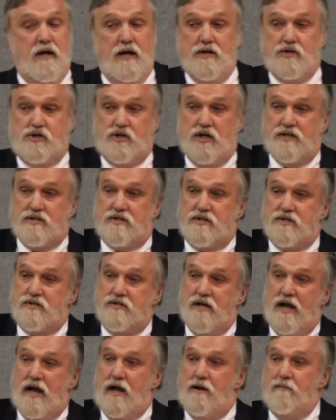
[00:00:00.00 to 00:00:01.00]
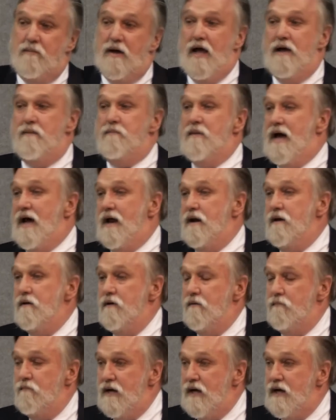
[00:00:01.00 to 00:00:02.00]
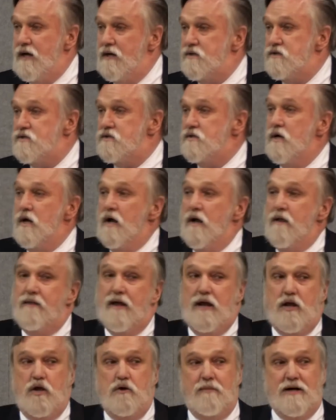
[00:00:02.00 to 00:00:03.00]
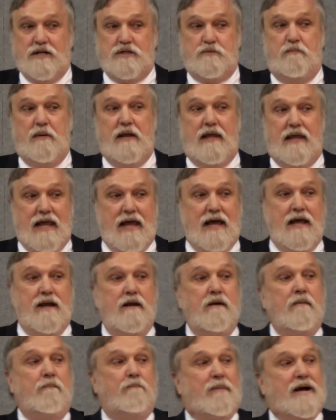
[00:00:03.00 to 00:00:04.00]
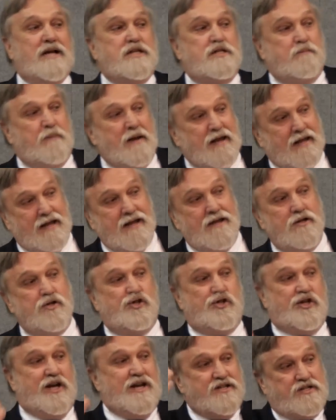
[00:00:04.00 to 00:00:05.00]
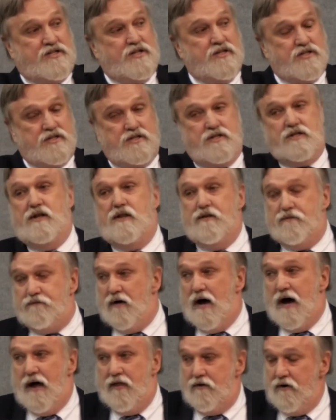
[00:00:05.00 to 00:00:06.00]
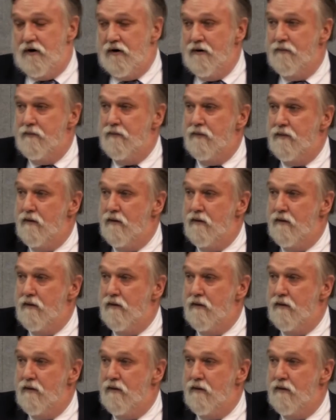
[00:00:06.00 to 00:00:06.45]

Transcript: In Jesus' name, amen means that you must begin by speaking Jesus to the Father.